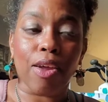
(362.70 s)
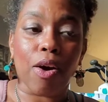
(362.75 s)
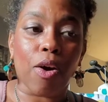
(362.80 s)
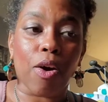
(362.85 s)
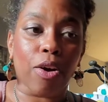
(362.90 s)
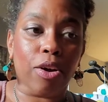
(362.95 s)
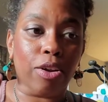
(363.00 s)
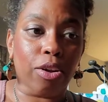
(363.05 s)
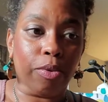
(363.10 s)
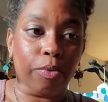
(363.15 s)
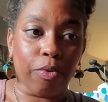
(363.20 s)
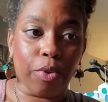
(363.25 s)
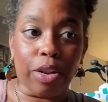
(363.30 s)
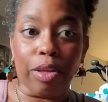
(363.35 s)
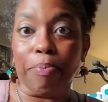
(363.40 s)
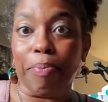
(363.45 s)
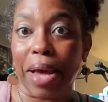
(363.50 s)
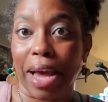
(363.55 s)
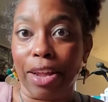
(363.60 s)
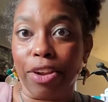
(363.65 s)
or the really
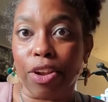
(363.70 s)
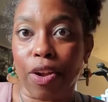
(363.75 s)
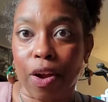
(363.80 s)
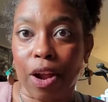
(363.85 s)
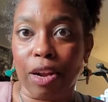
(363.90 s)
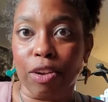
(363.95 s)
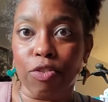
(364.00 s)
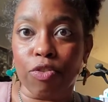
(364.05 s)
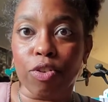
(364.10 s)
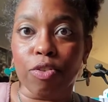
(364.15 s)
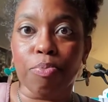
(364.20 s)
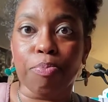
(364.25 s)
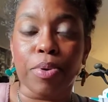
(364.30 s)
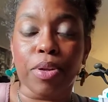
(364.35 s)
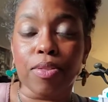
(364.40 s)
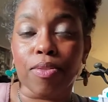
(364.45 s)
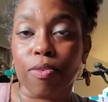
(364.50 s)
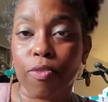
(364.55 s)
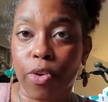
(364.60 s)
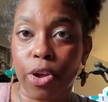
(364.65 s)
bad dandruff, but
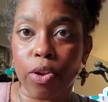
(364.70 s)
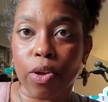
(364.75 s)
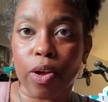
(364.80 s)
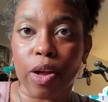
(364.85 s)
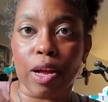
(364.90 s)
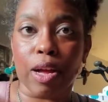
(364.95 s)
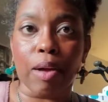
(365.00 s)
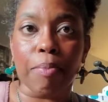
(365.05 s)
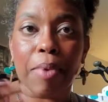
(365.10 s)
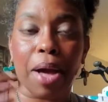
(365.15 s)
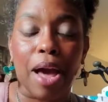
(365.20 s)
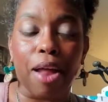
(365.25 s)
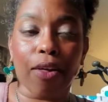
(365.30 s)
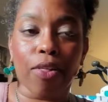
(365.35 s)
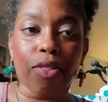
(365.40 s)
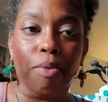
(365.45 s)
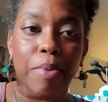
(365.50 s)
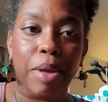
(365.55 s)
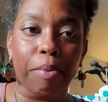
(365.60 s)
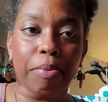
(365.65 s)
it's cradle cap out
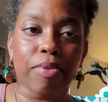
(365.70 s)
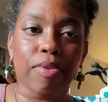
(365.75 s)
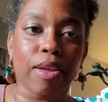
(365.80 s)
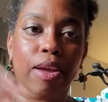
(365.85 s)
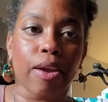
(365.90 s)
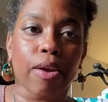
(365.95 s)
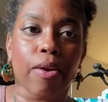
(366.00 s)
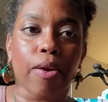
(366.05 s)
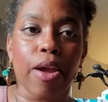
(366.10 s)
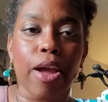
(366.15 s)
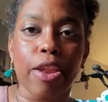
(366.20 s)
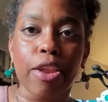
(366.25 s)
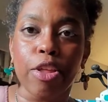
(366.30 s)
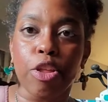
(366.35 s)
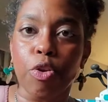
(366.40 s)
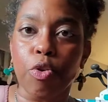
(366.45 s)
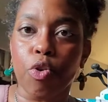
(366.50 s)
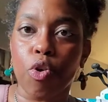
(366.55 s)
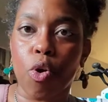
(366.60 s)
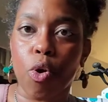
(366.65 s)
of the baby's hair, and then
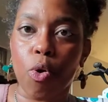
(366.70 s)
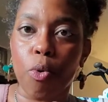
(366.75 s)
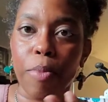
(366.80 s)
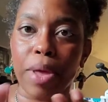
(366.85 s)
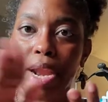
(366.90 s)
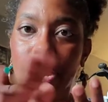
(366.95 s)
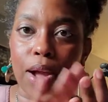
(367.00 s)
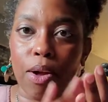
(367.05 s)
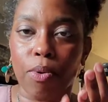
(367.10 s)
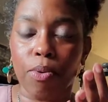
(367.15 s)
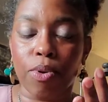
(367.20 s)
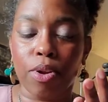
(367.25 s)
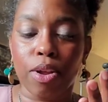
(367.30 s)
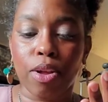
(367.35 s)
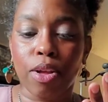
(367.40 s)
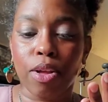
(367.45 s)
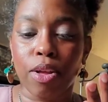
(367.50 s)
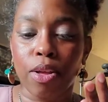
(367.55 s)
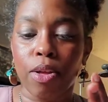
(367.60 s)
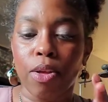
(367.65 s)
you comb it out
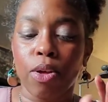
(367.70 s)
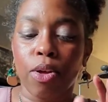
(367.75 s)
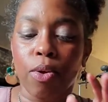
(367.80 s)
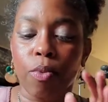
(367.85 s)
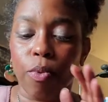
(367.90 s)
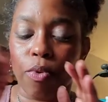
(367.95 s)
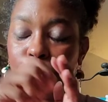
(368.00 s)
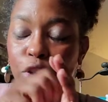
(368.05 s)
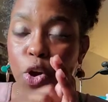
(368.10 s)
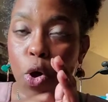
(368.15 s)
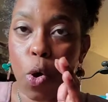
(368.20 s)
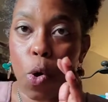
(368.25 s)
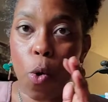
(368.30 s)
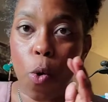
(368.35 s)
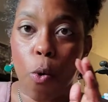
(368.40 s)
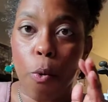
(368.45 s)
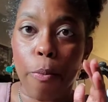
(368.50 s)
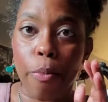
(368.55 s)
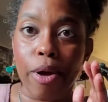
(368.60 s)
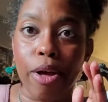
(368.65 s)
with the
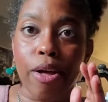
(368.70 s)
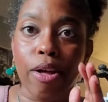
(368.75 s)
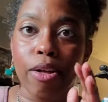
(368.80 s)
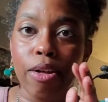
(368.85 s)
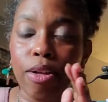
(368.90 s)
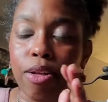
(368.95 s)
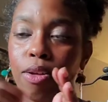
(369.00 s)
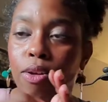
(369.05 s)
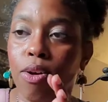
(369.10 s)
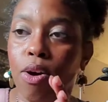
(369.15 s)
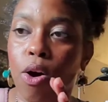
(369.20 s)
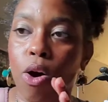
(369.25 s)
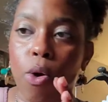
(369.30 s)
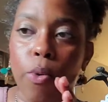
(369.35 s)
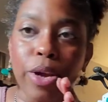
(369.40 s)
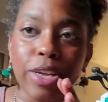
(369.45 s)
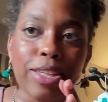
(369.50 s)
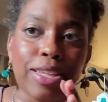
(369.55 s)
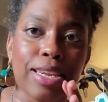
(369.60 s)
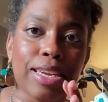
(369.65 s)
comb all
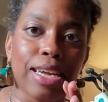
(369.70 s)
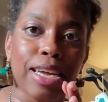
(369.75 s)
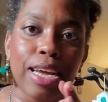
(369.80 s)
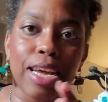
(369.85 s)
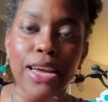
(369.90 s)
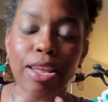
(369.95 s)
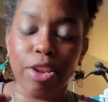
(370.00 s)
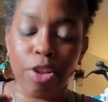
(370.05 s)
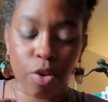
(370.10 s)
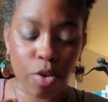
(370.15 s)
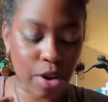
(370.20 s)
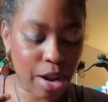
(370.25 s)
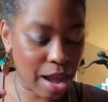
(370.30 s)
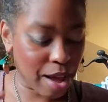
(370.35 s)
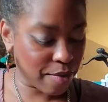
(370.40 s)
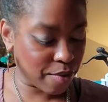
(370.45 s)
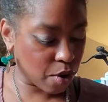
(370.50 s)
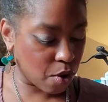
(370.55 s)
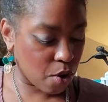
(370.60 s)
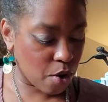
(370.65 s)
the way to the end. You're going to
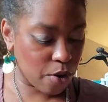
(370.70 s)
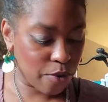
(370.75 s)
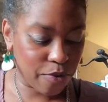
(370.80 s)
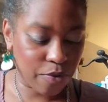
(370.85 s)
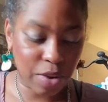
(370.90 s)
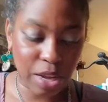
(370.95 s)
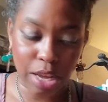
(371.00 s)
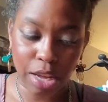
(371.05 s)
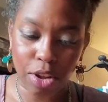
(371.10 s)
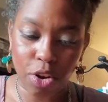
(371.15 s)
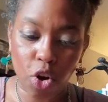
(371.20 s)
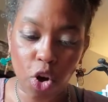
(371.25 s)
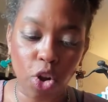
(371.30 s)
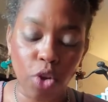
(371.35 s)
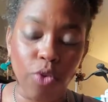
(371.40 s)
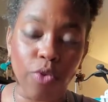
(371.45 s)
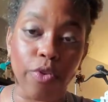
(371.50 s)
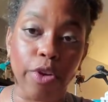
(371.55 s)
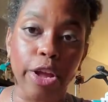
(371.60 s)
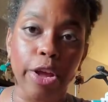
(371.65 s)
have it all flaking all
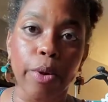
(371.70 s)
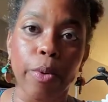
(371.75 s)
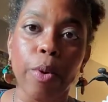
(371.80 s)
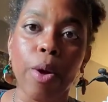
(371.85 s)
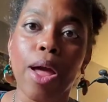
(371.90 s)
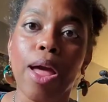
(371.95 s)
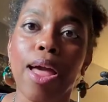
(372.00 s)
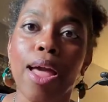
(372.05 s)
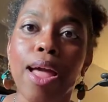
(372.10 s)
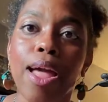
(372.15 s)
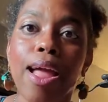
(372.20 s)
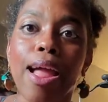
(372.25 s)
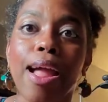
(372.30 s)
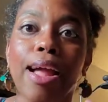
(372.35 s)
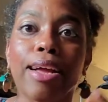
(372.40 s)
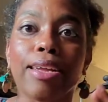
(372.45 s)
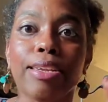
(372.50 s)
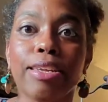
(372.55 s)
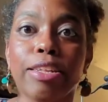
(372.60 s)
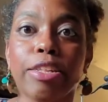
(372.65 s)
over you,
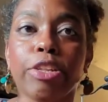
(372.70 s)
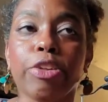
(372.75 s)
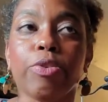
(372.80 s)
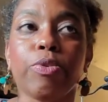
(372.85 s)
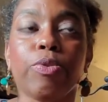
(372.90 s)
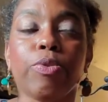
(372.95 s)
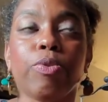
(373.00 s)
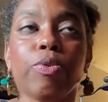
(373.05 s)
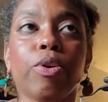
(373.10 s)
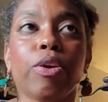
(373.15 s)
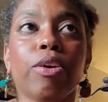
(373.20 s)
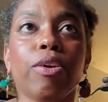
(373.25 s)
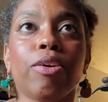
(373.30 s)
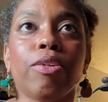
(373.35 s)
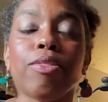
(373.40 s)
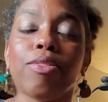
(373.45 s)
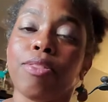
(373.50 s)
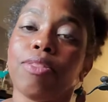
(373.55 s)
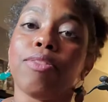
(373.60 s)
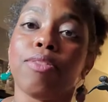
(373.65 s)
and then you
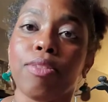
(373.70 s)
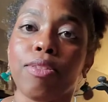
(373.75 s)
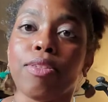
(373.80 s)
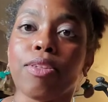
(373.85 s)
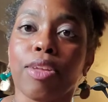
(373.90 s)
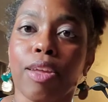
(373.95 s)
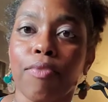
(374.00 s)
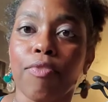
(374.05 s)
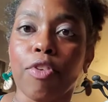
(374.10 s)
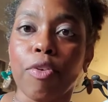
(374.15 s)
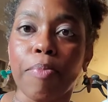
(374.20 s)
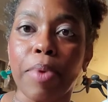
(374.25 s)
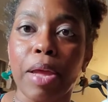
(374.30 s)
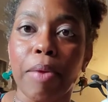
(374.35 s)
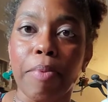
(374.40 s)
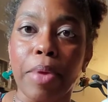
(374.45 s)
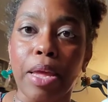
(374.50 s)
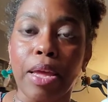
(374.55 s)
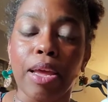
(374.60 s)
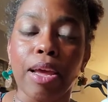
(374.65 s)
give your
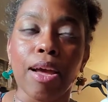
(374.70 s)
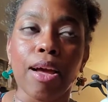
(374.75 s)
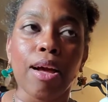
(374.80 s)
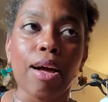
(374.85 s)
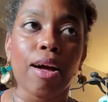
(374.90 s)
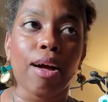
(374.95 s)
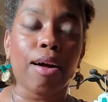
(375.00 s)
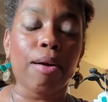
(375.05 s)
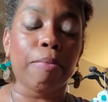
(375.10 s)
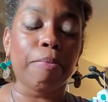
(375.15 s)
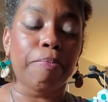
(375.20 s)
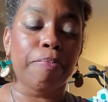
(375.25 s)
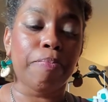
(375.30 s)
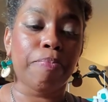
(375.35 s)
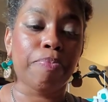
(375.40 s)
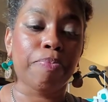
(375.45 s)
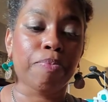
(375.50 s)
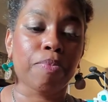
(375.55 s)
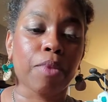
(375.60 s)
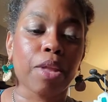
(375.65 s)
baby um,
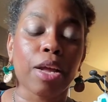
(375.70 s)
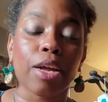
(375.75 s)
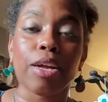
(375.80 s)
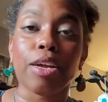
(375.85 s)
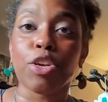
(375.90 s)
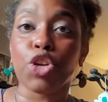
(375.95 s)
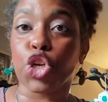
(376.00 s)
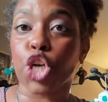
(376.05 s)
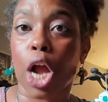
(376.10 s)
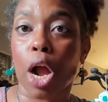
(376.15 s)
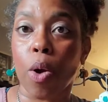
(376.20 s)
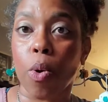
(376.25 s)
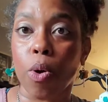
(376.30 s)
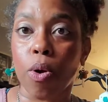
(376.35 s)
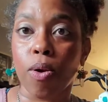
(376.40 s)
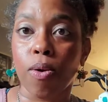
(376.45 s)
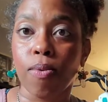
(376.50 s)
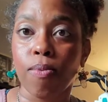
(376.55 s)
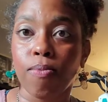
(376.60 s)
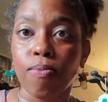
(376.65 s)
a
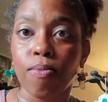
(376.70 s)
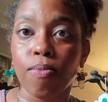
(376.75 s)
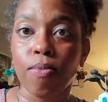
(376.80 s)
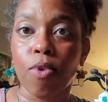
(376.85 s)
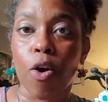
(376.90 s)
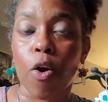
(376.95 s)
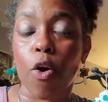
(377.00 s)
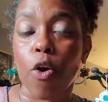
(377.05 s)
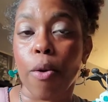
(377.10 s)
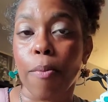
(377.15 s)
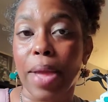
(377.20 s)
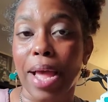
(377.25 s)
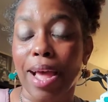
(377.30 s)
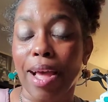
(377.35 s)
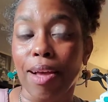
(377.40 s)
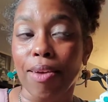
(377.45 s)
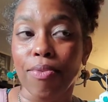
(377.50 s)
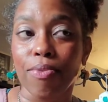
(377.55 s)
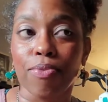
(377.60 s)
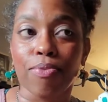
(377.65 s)
shower or a bath,